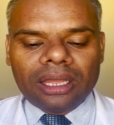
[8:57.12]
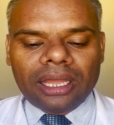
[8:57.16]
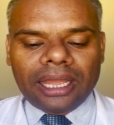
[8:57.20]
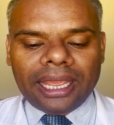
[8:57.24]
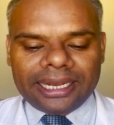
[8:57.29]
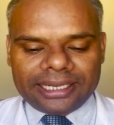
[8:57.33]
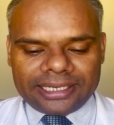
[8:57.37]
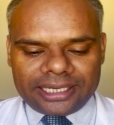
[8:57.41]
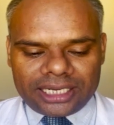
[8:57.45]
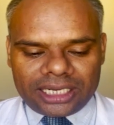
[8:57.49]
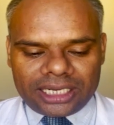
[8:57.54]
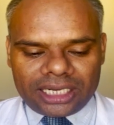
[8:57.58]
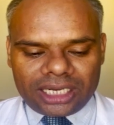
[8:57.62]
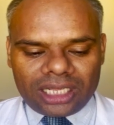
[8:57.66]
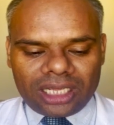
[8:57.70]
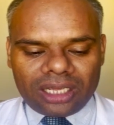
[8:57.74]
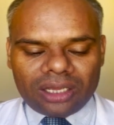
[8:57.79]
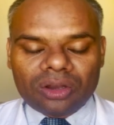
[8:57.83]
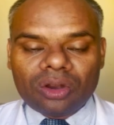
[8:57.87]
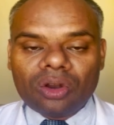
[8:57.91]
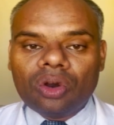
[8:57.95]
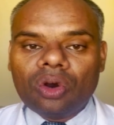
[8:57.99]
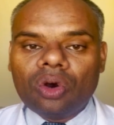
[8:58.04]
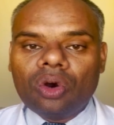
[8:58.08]

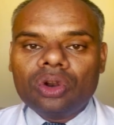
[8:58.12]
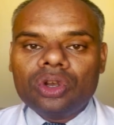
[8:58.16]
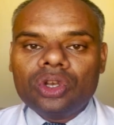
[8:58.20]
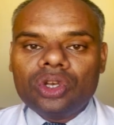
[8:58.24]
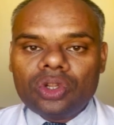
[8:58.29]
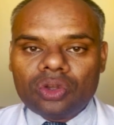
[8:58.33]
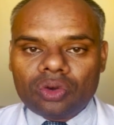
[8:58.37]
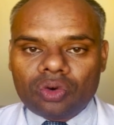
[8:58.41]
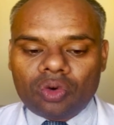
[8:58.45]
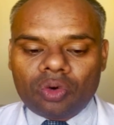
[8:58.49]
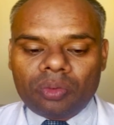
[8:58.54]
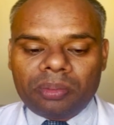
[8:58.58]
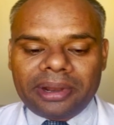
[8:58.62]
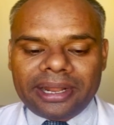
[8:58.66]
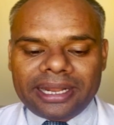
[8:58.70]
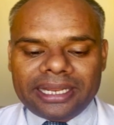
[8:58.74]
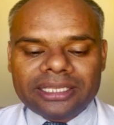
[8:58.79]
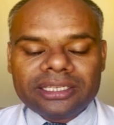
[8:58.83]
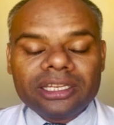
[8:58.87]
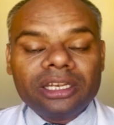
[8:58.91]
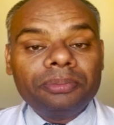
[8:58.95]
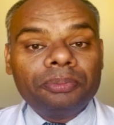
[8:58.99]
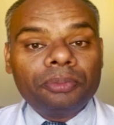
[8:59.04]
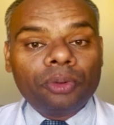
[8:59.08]
entity, or new
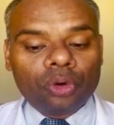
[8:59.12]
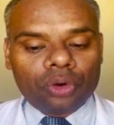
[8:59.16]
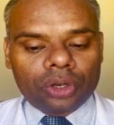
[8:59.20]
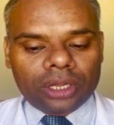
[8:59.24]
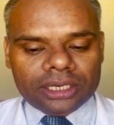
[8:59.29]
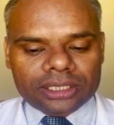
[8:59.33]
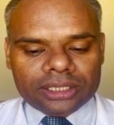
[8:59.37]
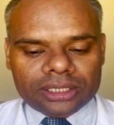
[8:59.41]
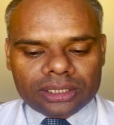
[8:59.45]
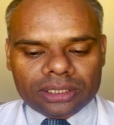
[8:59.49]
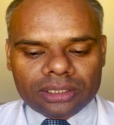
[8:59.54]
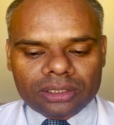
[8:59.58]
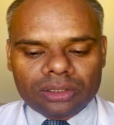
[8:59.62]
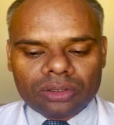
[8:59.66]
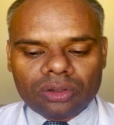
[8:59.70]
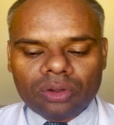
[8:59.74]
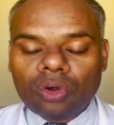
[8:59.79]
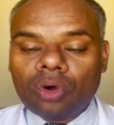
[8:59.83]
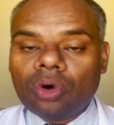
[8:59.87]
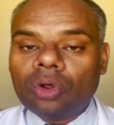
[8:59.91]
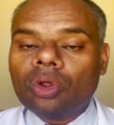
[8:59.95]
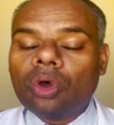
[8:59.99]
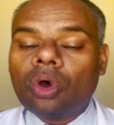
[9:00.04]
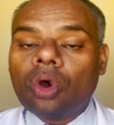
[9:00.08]
medicinal product,
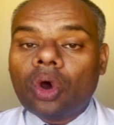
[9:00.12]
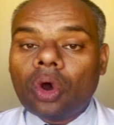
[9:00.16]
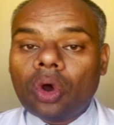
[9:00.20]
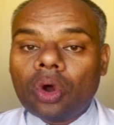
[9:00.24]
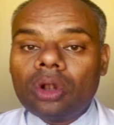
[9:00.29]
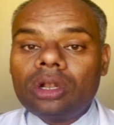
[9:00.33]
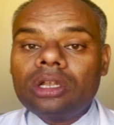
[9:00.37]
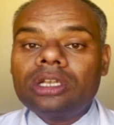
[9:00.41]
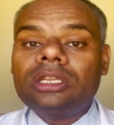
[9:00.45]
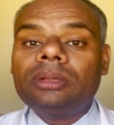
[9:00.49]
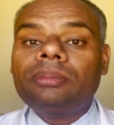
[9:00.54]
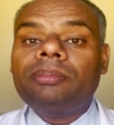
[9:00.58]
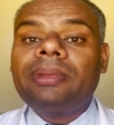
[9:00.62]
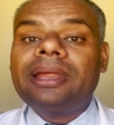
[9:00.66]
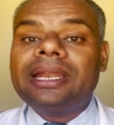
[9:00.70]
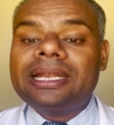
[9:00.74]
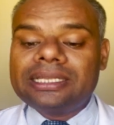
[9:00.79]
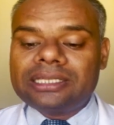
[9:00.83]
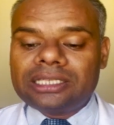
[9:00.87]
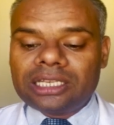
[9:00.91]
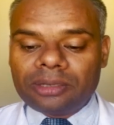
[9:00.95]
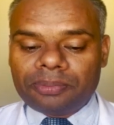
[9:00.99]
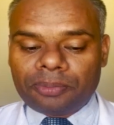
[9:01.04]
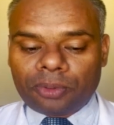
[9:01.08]
or old
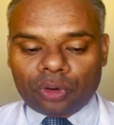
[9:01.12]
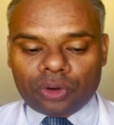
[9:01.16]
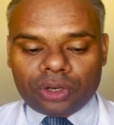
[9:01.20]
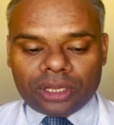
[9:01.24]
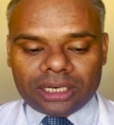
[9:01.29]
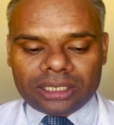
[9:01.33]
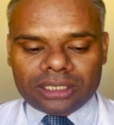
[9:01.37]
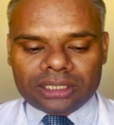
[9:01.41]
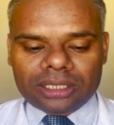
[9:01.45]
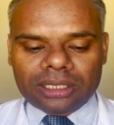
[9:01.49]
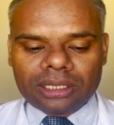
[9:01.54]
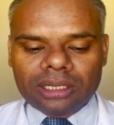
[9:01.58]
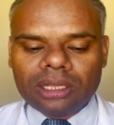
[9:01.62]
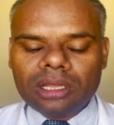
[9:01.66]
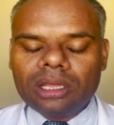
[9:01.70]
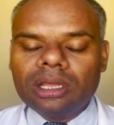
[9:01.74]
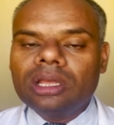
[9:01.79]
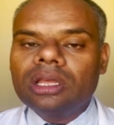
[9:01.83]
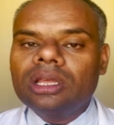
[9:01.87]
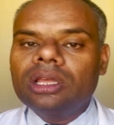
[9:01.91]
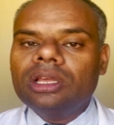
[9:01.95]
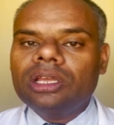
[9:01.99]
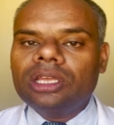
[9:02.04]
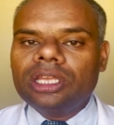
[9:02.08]
medicinal product.
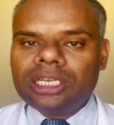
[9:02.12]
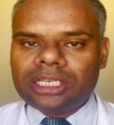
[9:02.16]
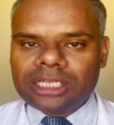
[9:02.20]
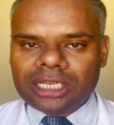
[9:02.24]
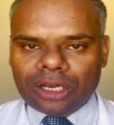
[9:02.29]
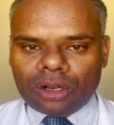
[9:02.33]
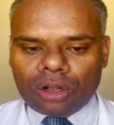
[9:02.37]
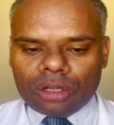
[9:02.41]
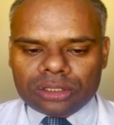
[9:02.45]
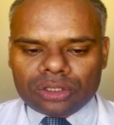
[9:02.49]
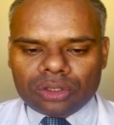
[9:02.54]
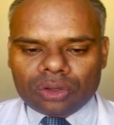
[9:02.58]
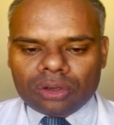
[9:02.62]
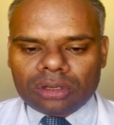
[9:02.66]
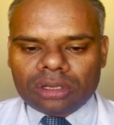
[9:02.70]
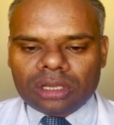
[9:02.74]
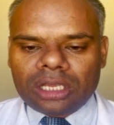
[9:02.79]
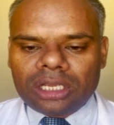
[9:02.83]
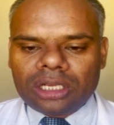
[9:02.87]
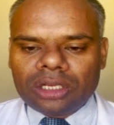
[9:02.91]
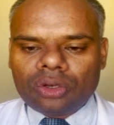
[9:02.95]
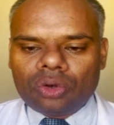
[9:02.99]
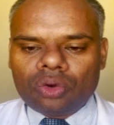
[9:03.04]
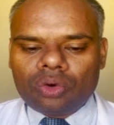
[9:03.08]
It can also
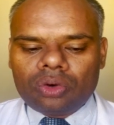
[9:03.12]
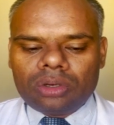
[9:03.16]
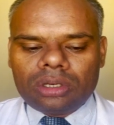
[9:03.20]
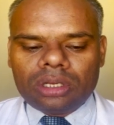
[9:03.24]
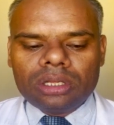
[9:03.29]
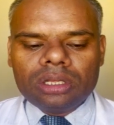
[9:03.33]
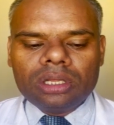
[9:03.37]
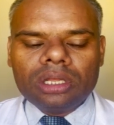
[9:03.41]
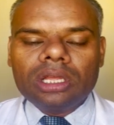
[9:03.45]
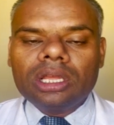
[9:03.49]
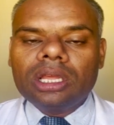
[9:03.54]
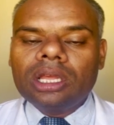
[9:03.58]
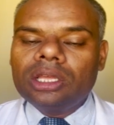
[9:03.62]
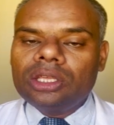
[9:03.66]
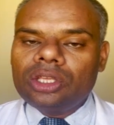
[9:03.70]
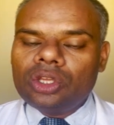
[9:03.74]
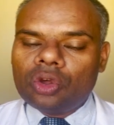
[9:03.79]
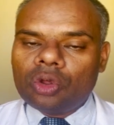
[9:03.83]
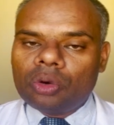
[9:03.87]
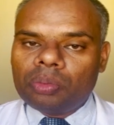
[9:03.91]
include your